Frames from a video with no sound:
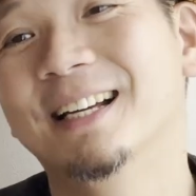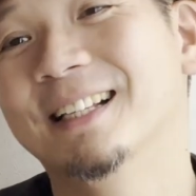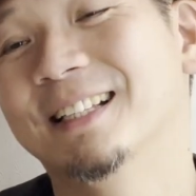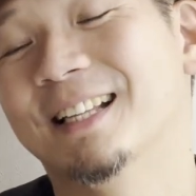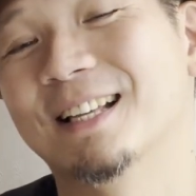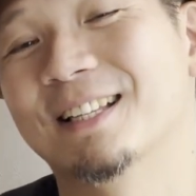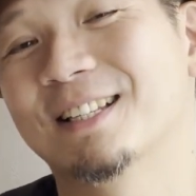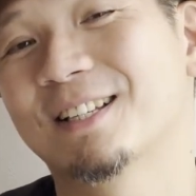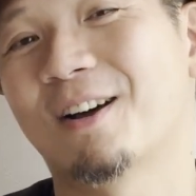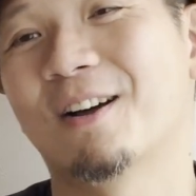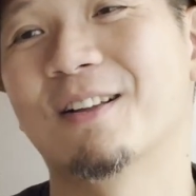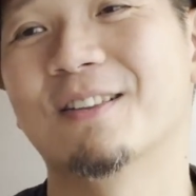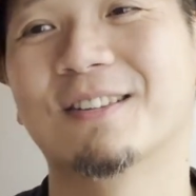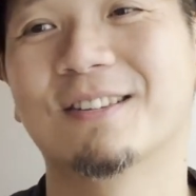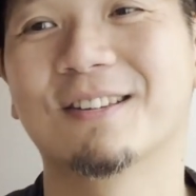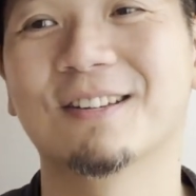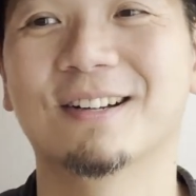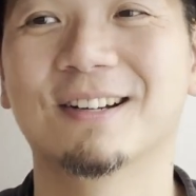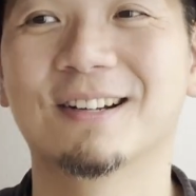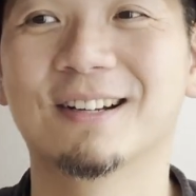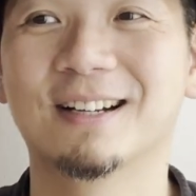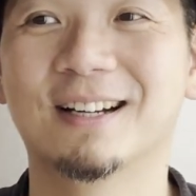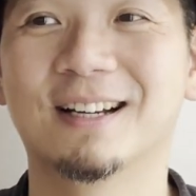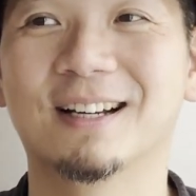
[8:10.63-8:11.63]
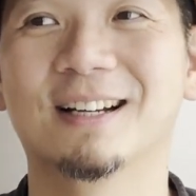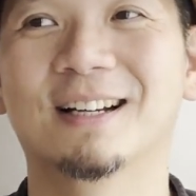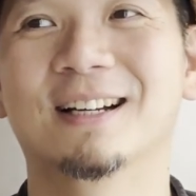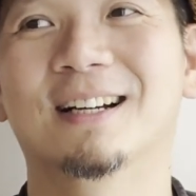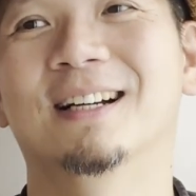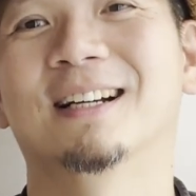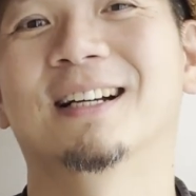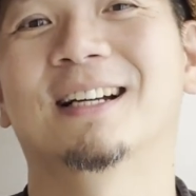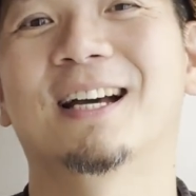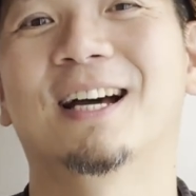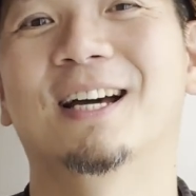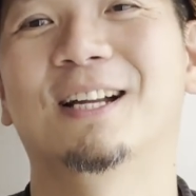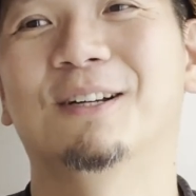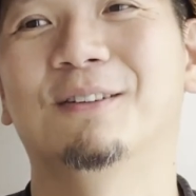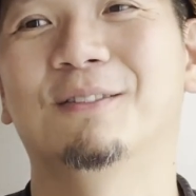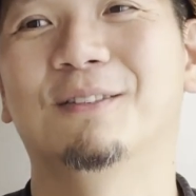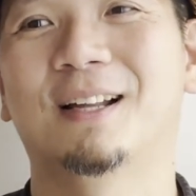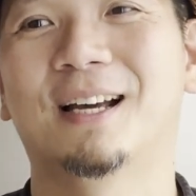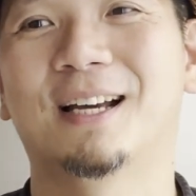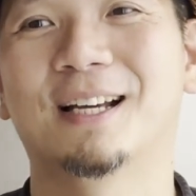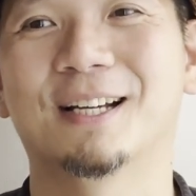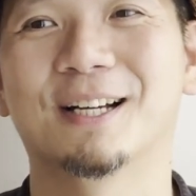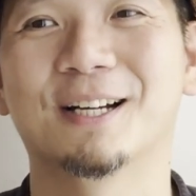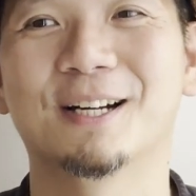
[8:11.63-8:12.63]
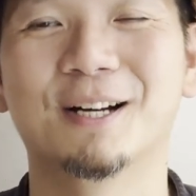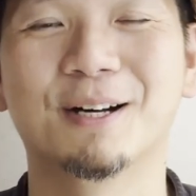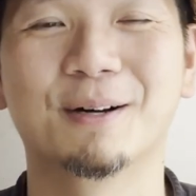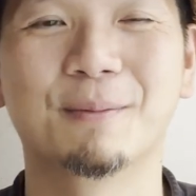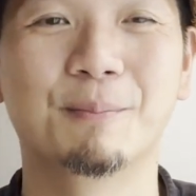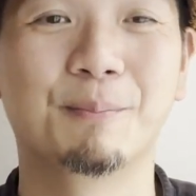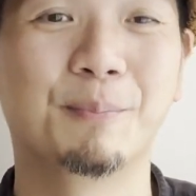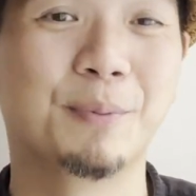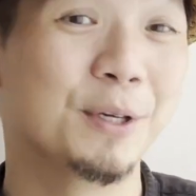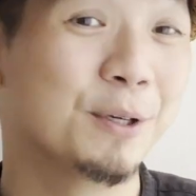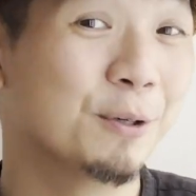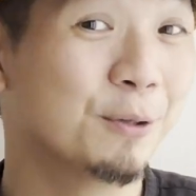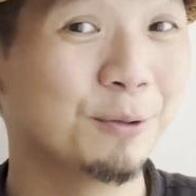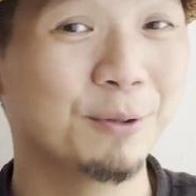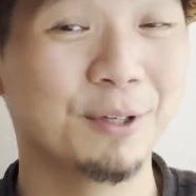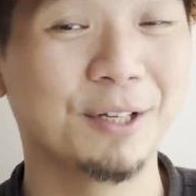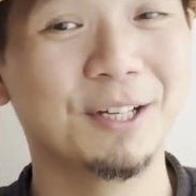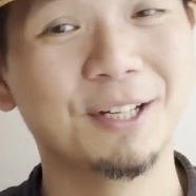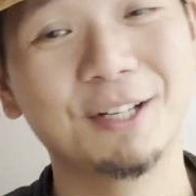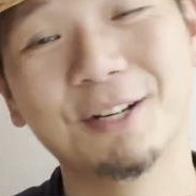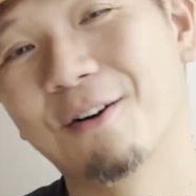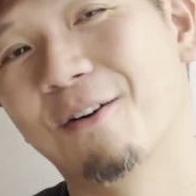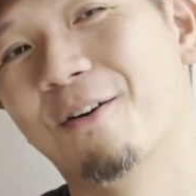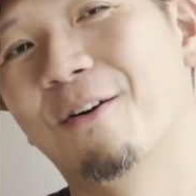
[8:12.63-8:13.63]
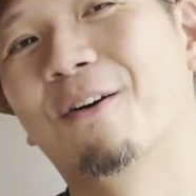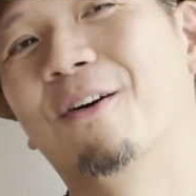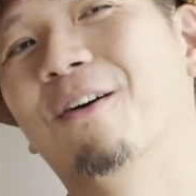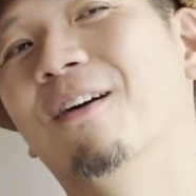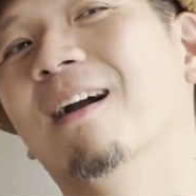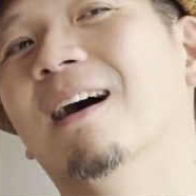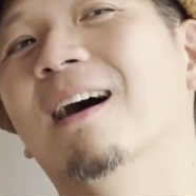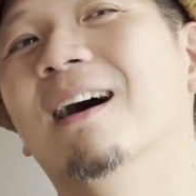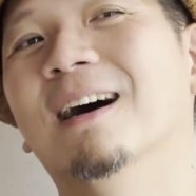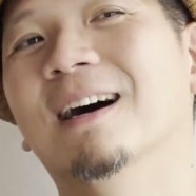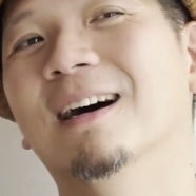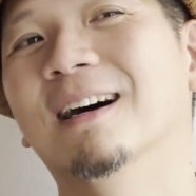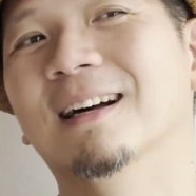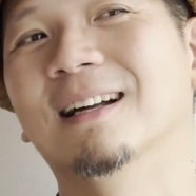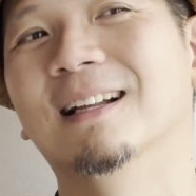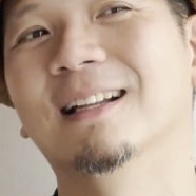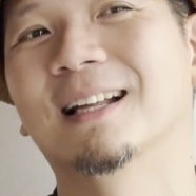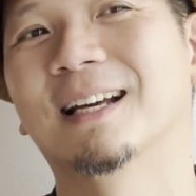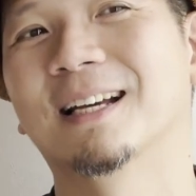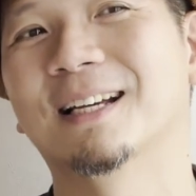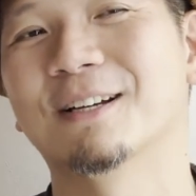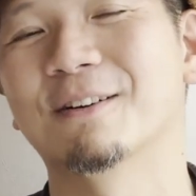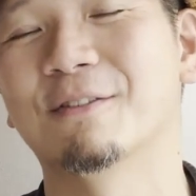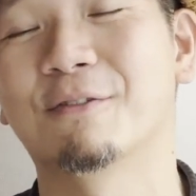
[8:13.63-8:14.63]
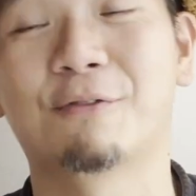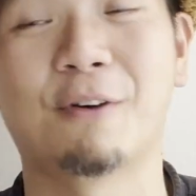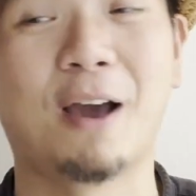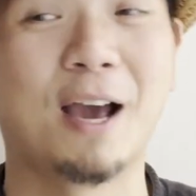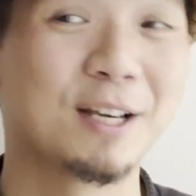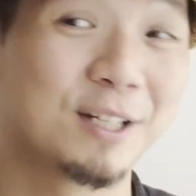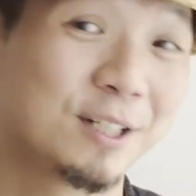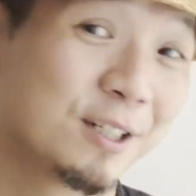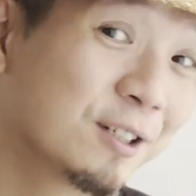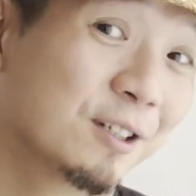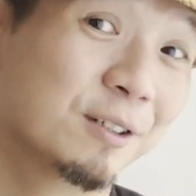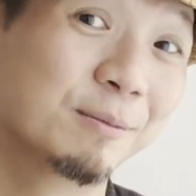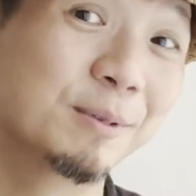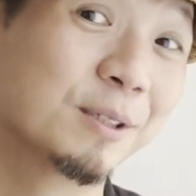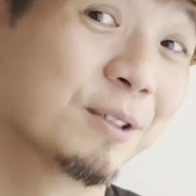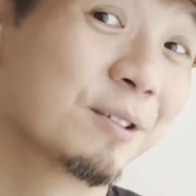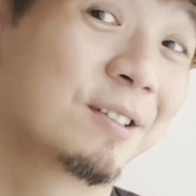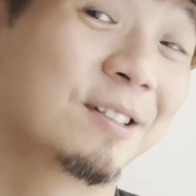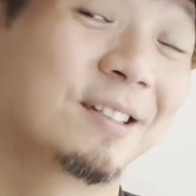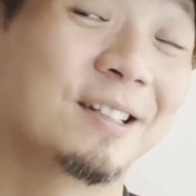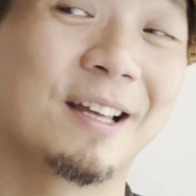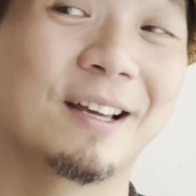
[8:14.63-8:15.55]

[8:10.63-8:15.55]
That's considered a kind of like a beauty or like a fashionable